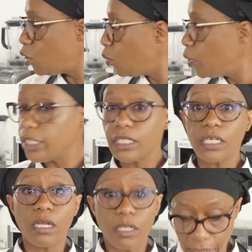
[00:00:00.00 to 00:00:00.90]
would
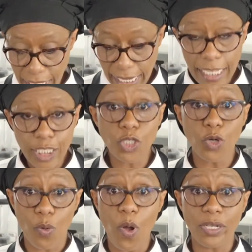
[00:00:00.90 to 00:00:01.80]
taste your
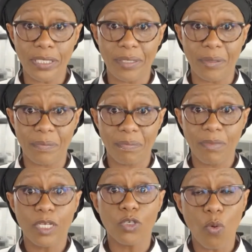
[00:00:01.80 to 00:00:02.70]
water.
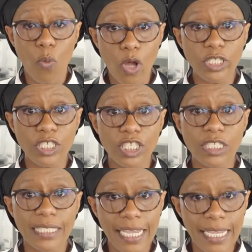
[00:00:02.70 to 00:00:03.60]
Your water should
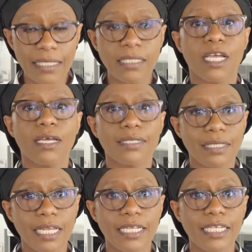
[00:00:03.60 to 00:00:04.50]
taste
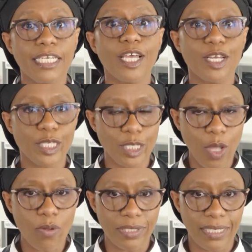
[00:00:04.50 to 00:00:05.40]
slightly
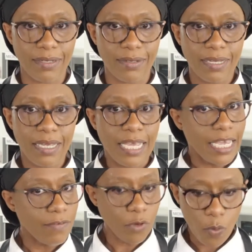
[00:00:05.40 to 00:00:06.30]
salty.
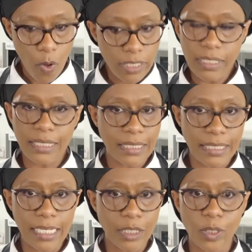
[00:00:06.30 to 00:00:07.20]
If your water doesn't
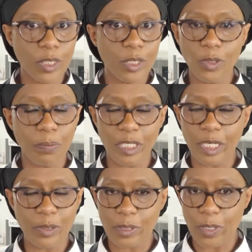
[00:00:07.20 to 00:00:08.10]
taste good, your
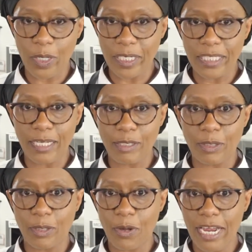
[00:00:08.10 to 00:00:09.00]
potato is not going to taste
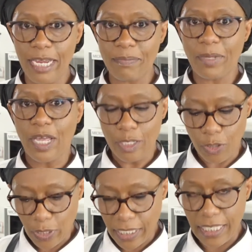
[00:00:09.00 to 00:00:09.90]
good, all right? So
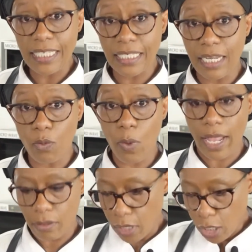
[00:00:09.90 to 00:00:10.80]
season it
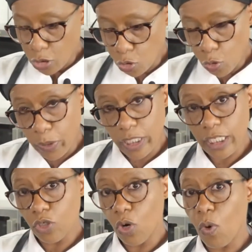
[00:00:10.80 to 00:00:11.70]
well. So you put in
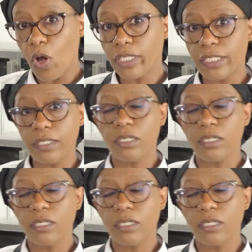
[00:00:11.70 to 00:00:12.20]
your water,